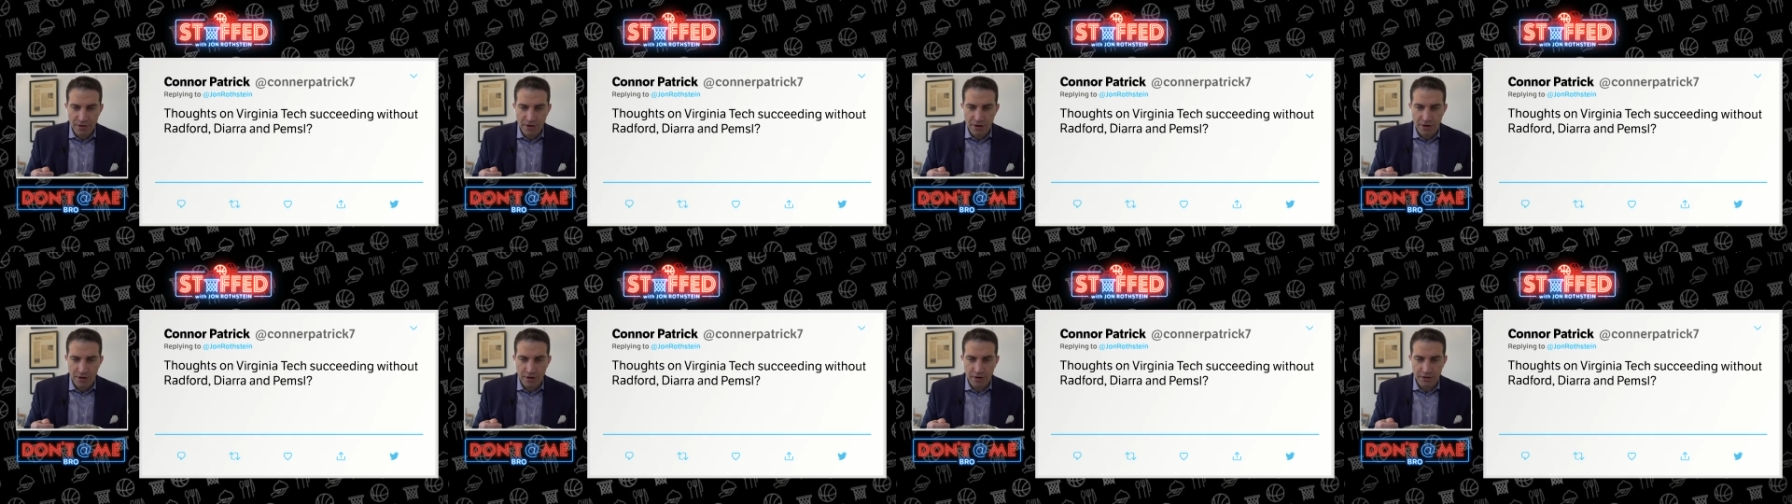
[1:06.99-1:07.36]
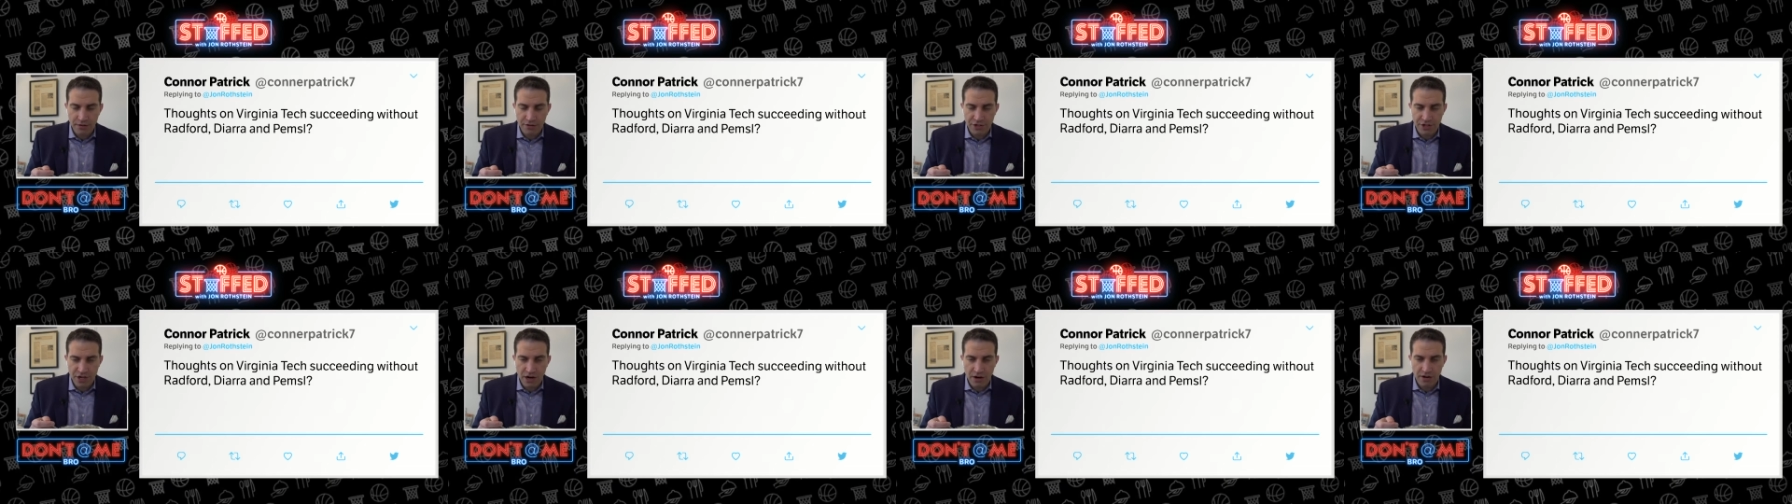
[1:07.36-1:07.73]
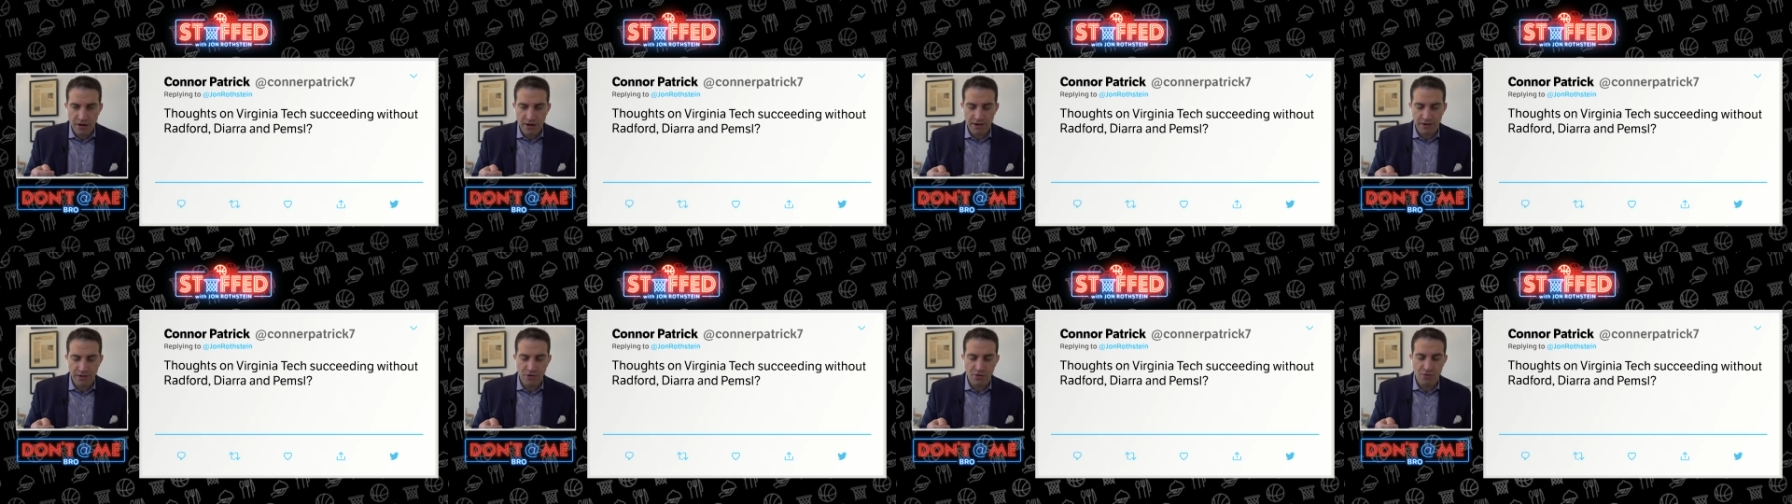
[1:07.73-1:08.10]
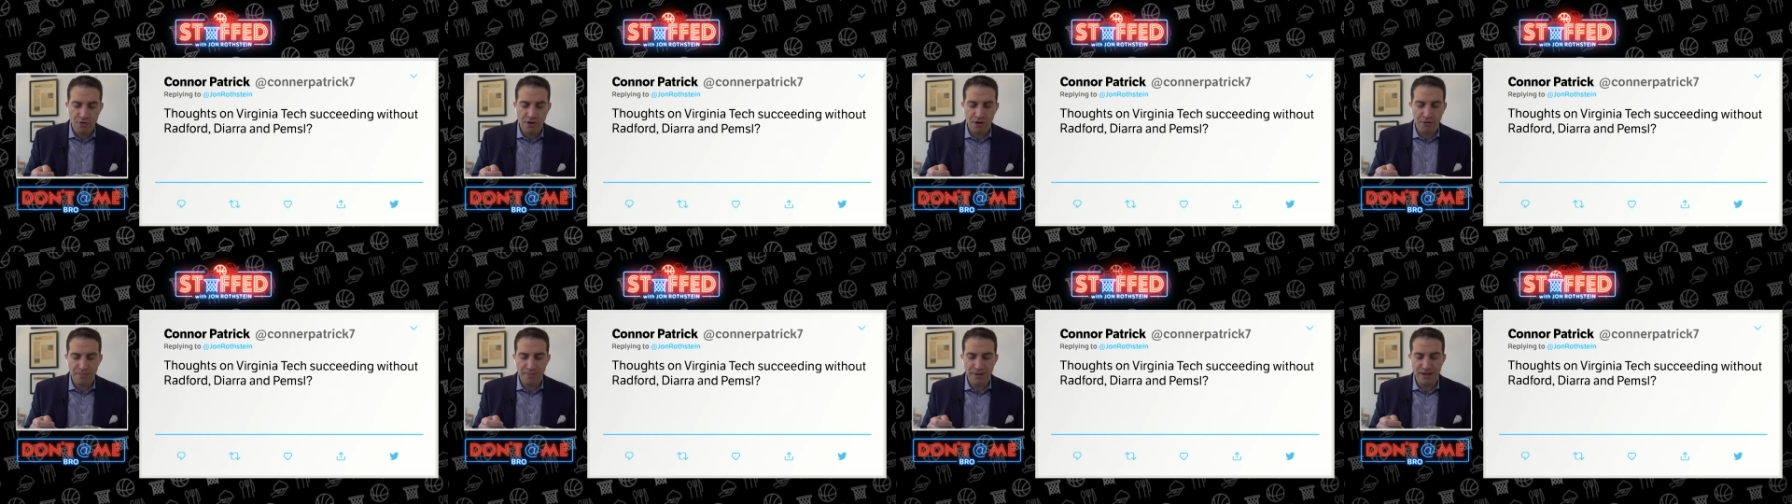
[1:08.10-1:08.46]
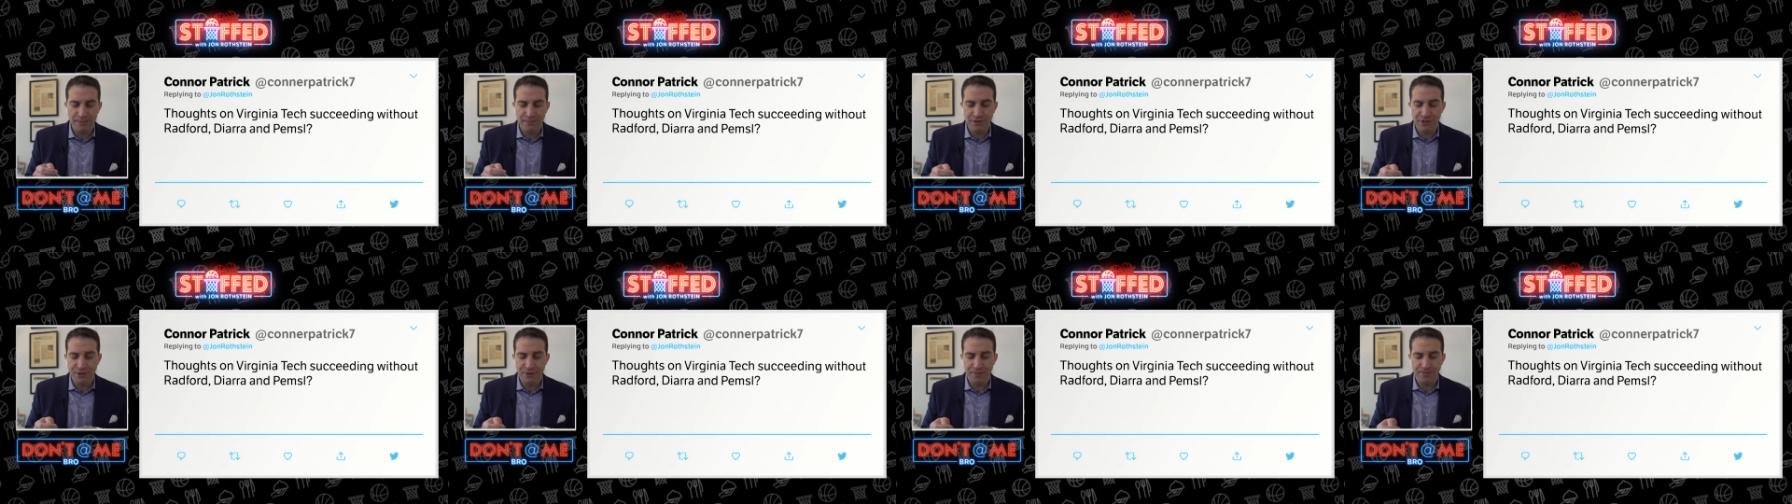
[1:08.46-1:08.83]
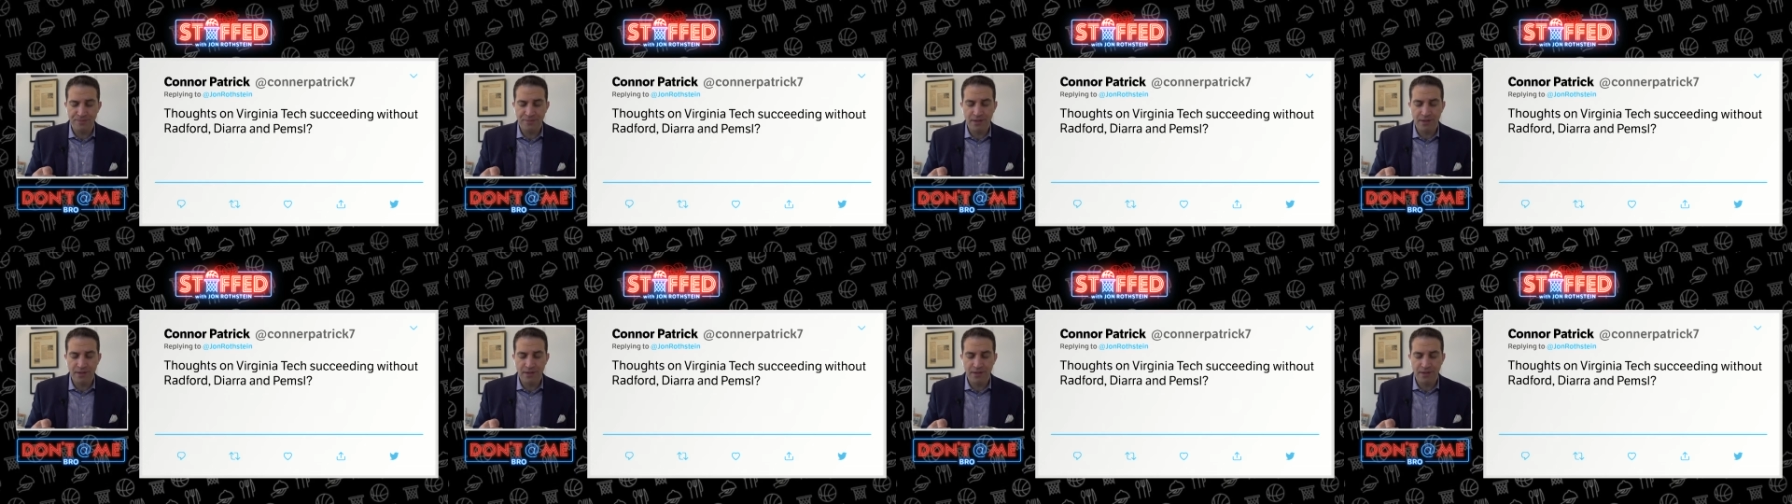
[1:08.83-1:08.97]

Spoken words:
Carter Jara, and Cordell Pemsel?